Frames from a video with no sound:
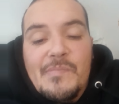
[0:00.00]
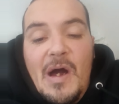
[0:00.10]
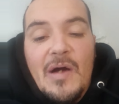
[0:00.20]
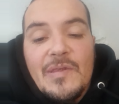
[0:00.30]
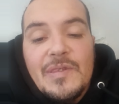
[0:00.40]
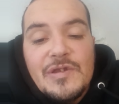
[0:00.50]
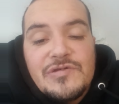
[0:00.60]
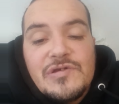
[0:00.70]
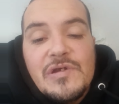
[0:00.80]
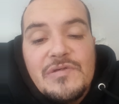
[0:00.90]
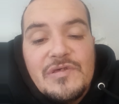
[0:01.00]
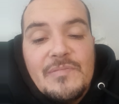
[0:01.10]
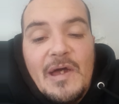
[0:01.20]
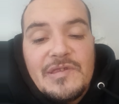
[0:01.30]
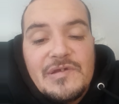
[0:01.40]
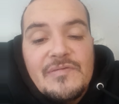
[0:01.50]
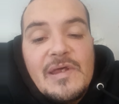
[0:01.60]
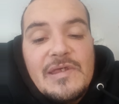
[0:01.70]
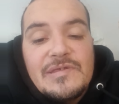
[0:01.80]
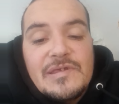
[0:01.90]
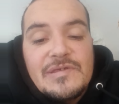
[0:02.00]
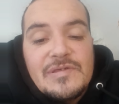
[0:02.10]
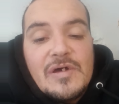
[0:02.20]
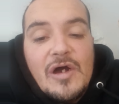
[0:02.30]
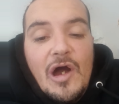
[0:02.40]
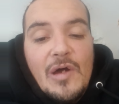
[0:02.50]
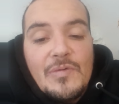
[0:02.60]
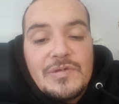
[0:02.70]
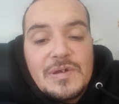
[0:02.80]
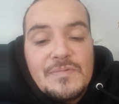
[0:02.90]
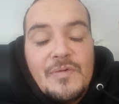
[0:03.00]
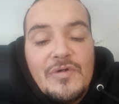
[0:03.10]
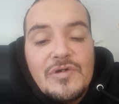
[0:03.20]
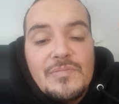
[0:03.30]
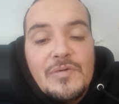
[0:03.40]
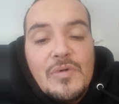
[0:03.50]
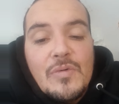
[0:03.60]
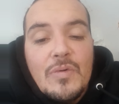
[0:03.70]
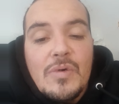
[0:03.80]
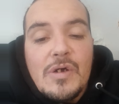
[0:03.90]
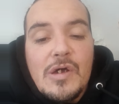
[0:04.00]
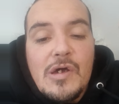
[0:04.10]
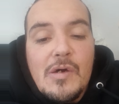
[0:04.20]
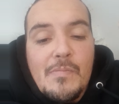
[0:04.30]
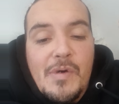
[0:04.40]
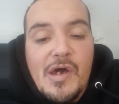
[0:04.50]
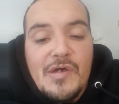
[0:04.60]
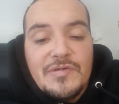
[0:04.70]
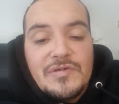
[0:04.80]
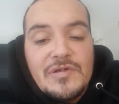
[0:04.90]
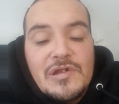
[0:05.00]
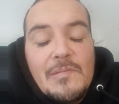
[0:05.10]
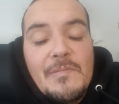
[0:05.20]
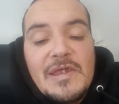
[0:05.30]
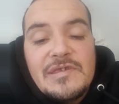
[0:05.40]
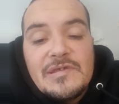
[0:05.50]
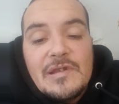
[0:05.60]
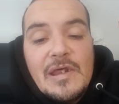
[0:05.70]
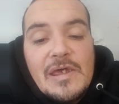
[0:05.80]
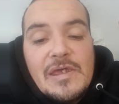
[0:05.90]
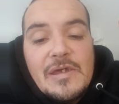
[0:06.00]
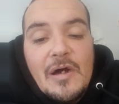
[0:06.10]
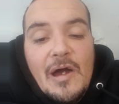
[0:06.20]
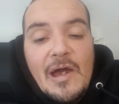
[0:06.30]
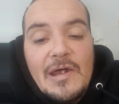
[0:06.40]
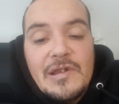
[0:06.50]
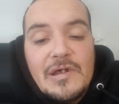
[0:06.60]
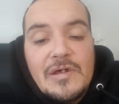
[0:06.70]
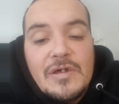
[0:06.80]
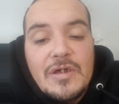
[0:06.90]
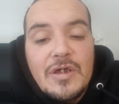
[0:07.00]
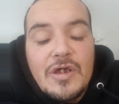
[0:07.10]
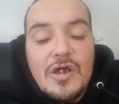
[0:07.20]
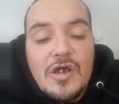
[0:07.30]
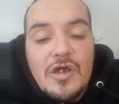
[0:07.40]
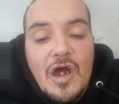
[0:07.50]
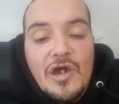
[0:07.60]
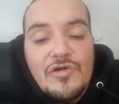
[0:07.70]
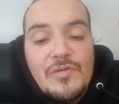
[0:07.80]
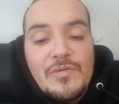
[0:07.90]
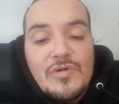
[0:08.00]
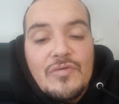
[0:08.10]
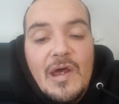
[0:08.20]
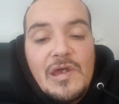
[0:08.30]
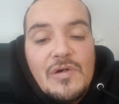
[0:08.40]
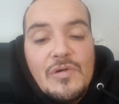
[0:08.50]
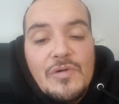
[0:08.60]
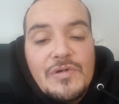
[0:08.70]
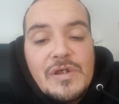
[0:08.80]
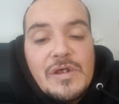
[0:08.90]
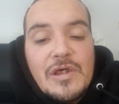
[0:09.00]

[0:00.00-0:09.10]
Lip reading: But the truth of the matter is that I was a vulnerable person. Admittedly, I had a criminal record,